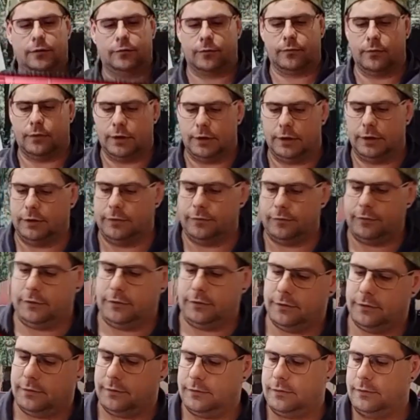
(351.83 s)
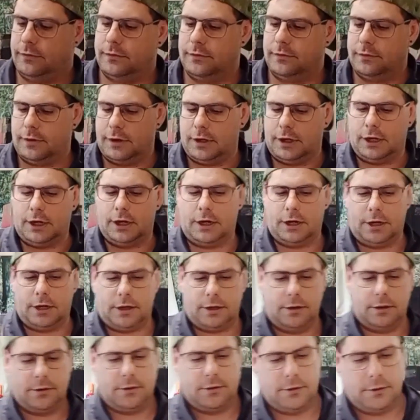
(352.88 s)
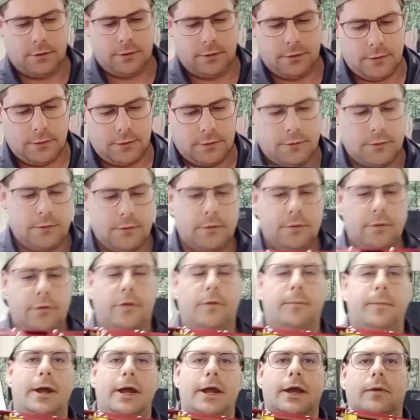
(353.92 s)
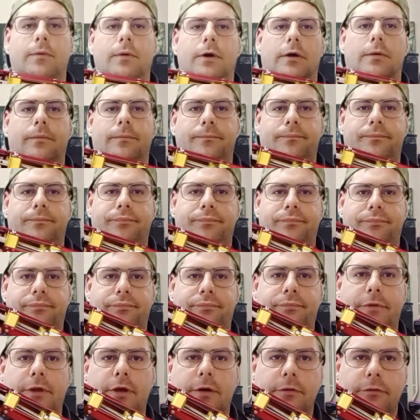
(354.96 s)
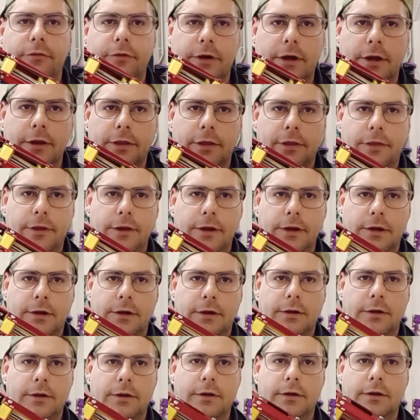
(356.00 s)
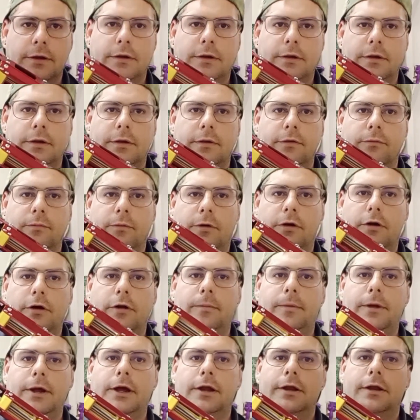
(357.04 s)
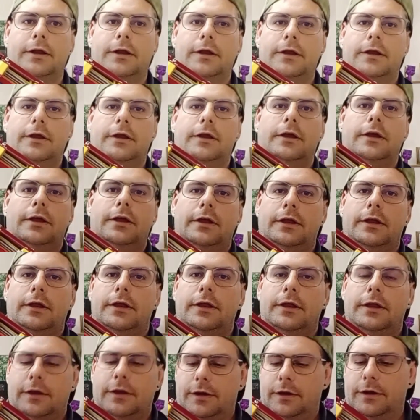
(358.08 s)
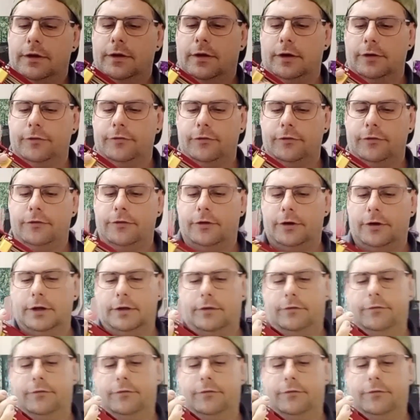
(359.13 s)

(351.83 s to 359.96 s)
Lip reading: quite easy. The magwell, that was the other thing I was worried about. Nice and tight,